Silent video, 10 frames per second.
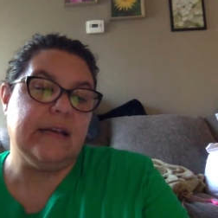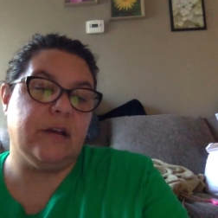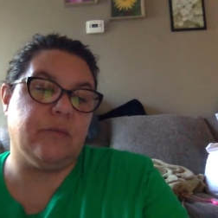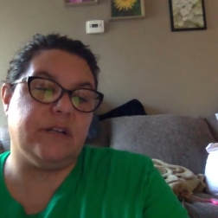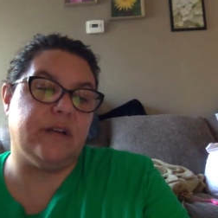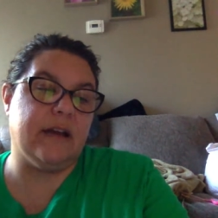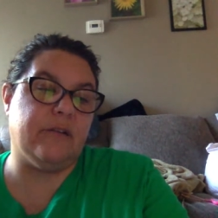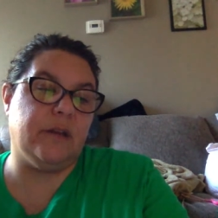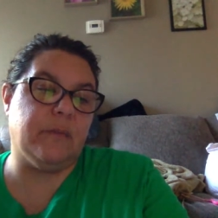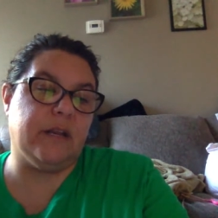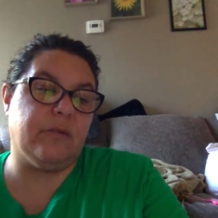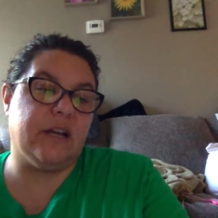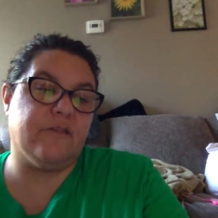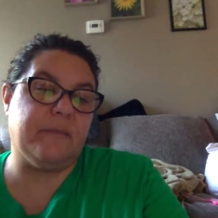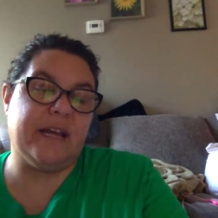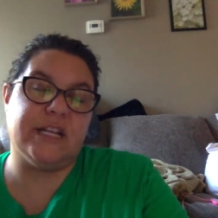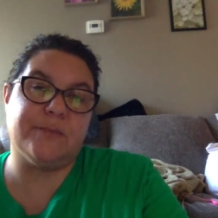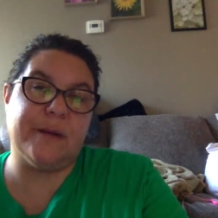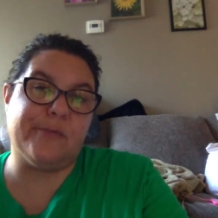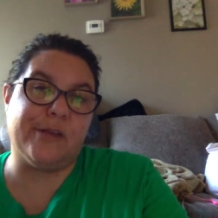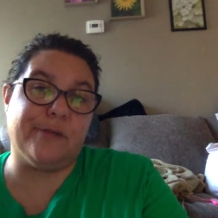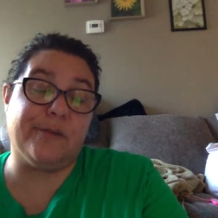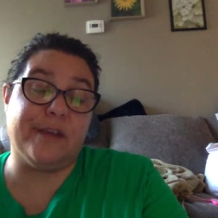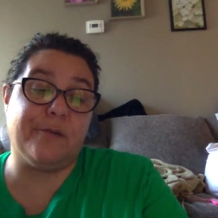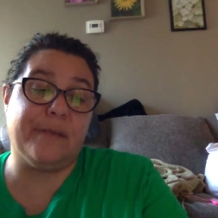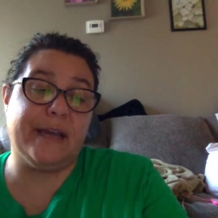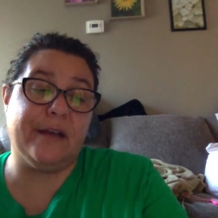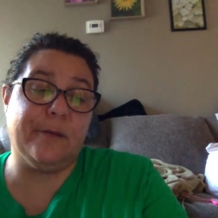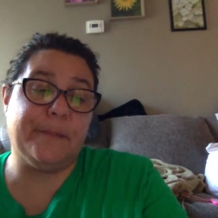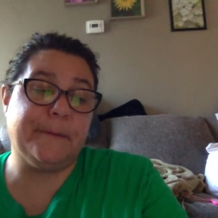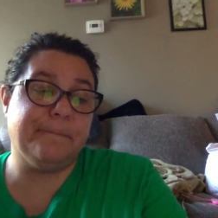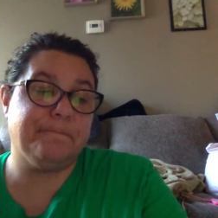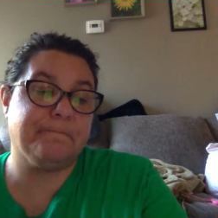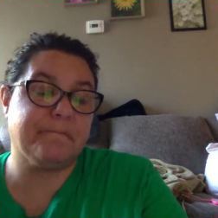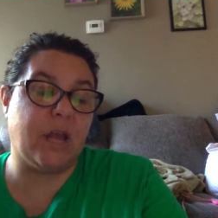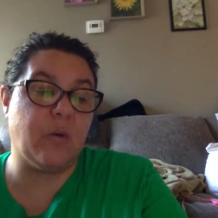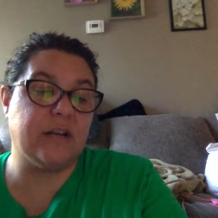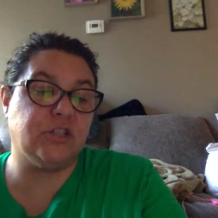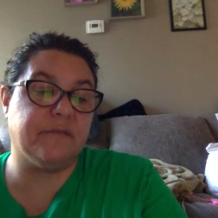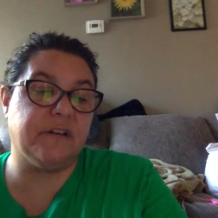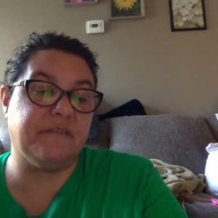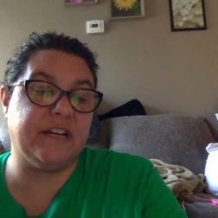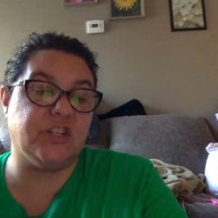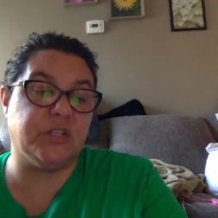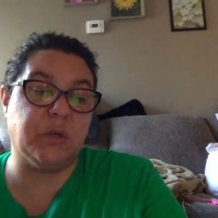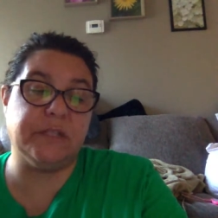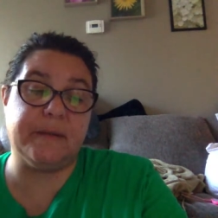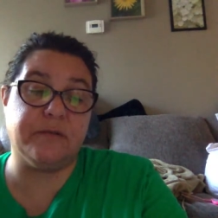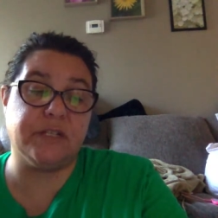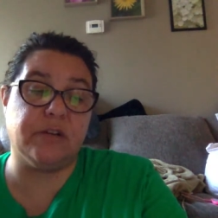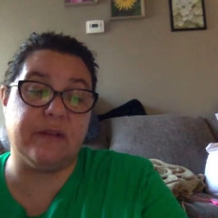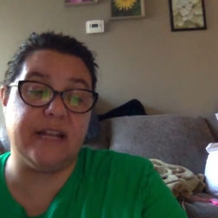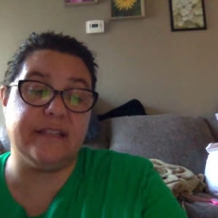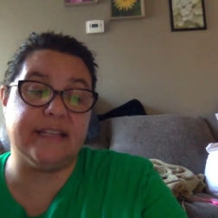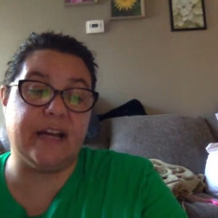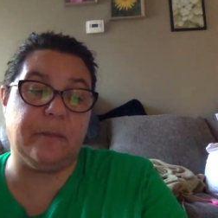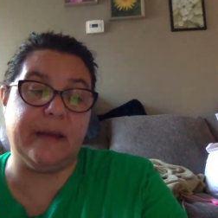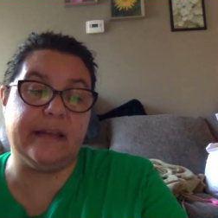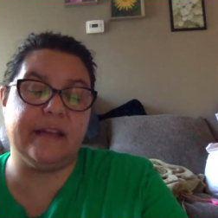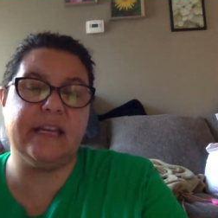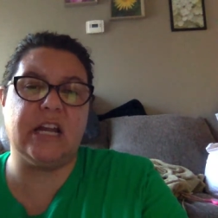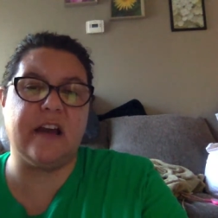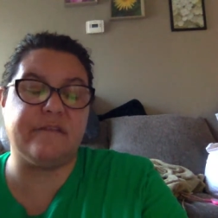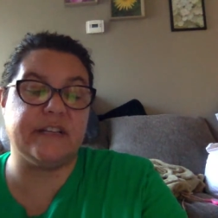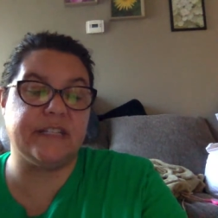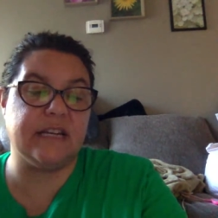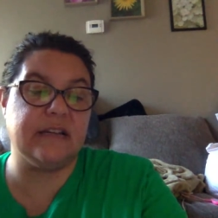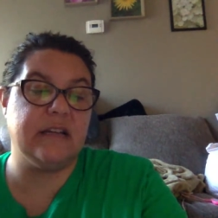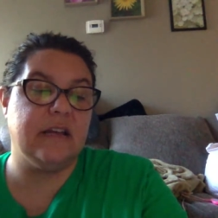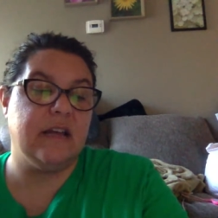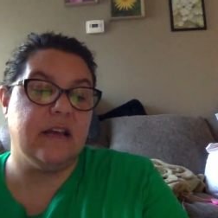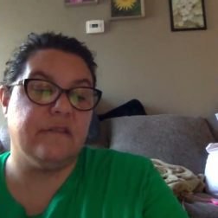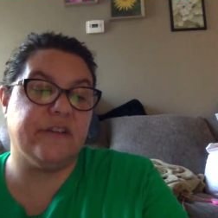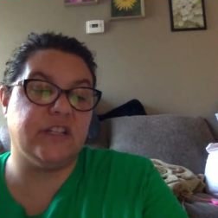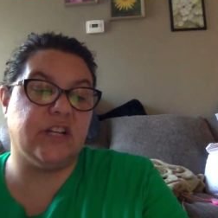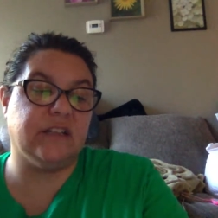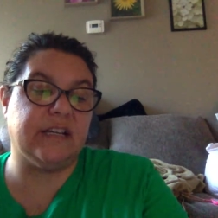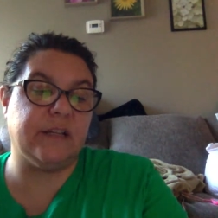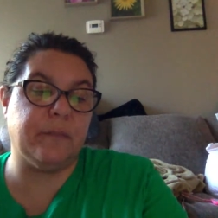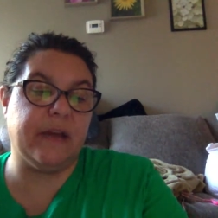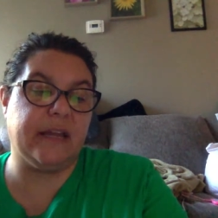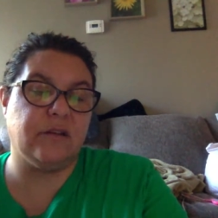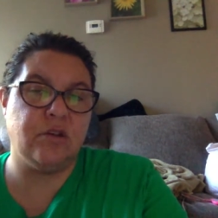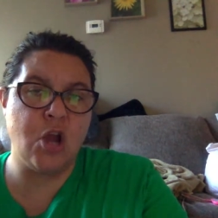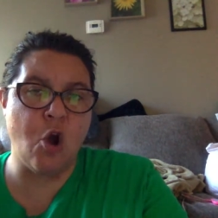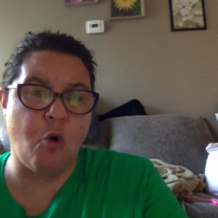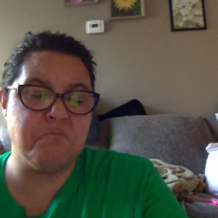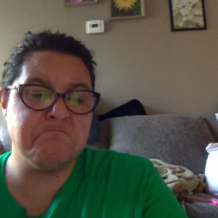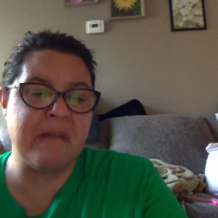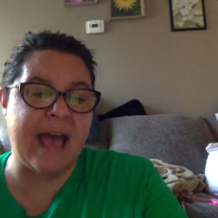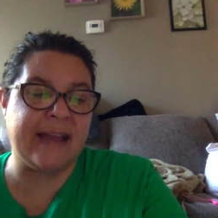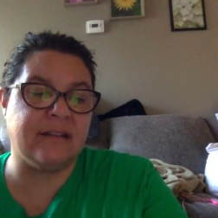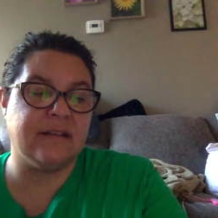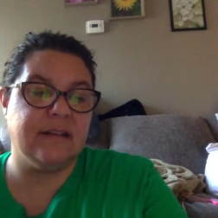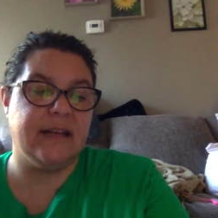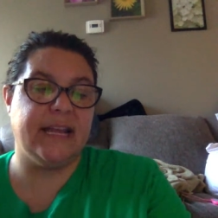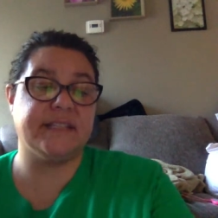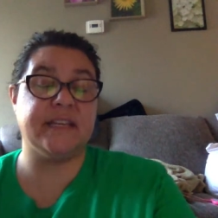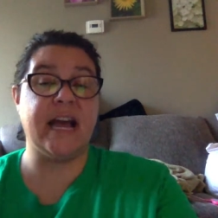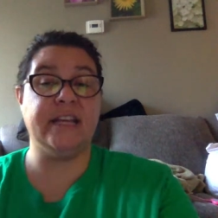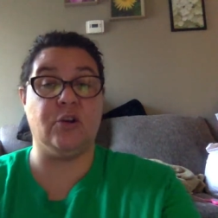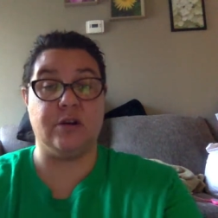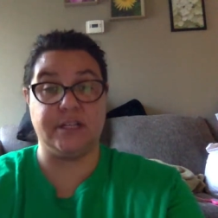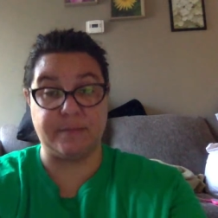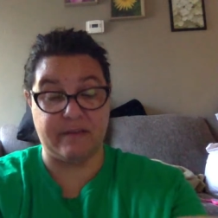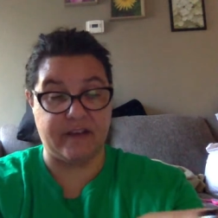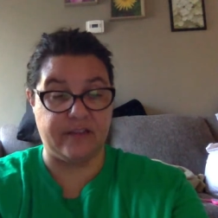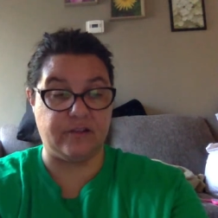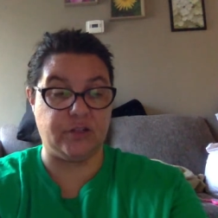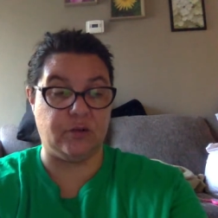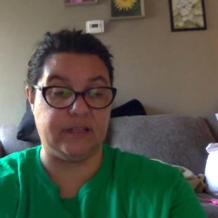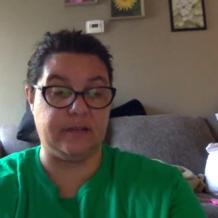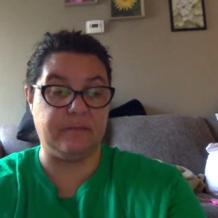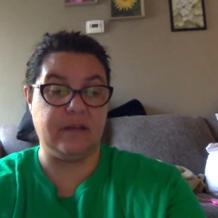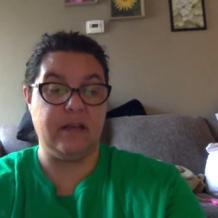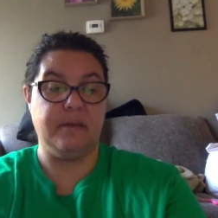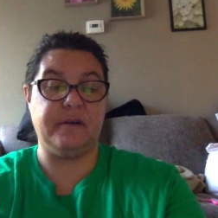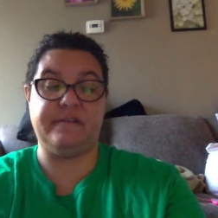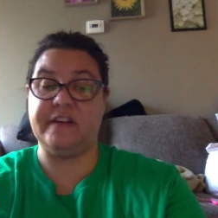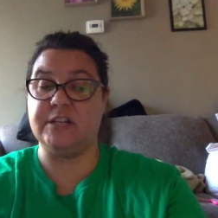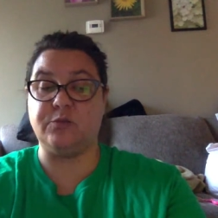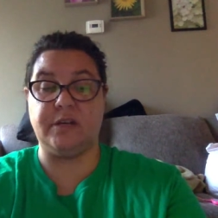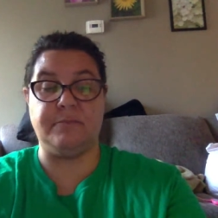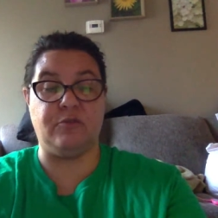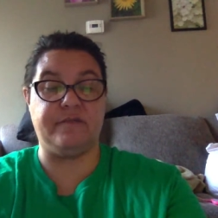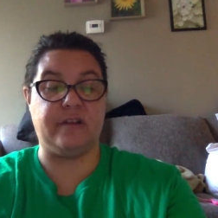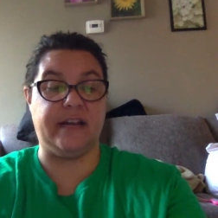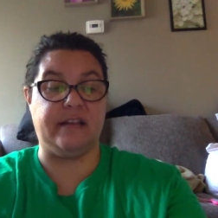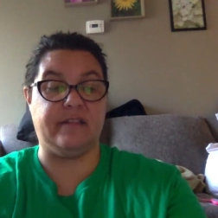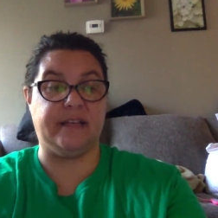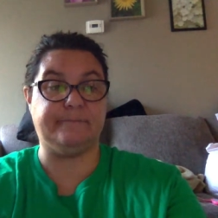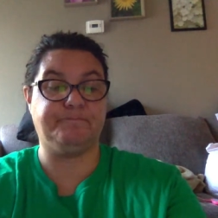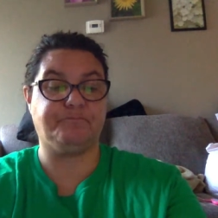I wondered how anybody would ever manage my brother without my help. I walked over to Fudge and told him I was going to ride the toddle bike. Get off, I said. Fudge held onto the bike. No, mine! It's not yours, my father told him. But Fudge wouldn't move for anything.